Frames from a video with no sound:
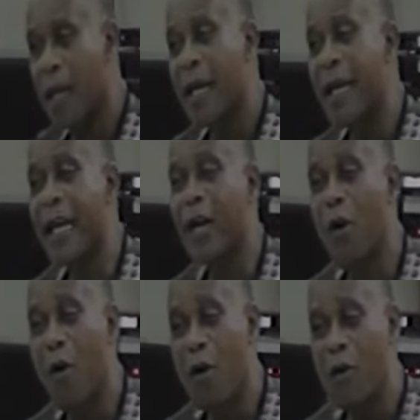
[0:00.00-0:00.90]
He
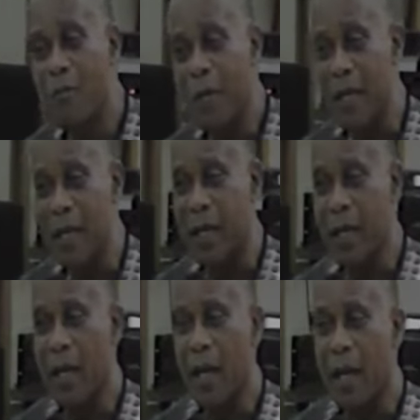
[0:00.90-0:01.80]
called me
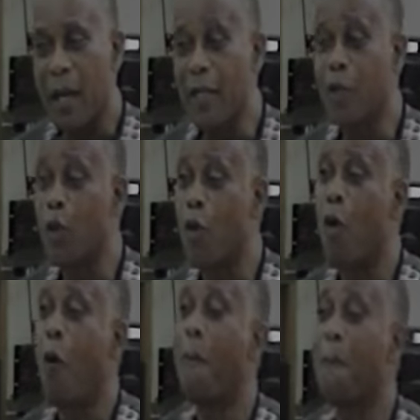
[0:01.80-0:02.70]
into
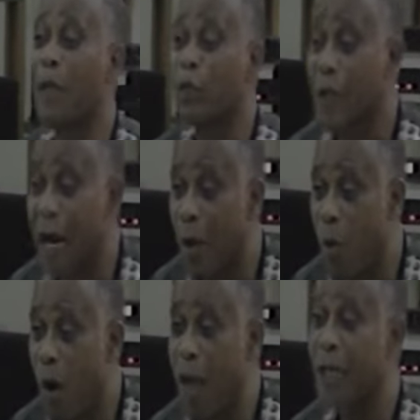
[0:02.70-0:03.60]
missionary work.